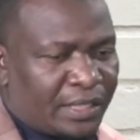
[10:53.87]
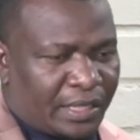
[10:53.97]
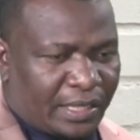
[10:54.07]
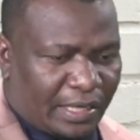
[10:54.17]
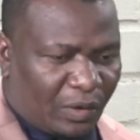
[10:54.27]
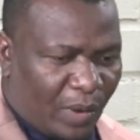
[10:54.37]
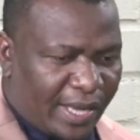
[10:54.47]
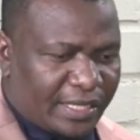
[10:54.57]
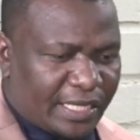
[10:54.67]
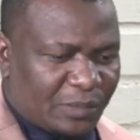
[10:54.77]
while
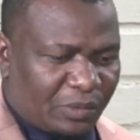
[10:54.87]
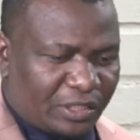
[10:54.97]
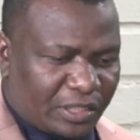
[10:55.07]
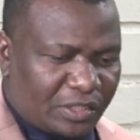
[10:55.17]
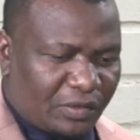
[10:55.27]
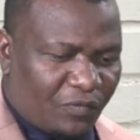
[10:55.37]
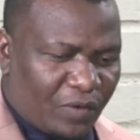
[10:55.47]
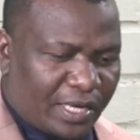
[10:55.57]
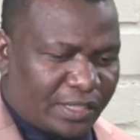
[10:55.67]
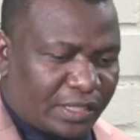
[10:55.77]
the exploitation of
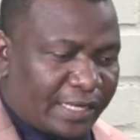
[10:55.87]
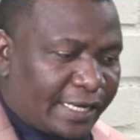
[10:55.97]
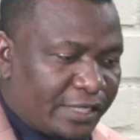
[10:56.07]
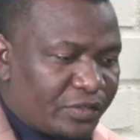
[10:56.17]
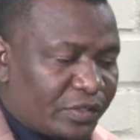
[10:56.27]
workers in the country,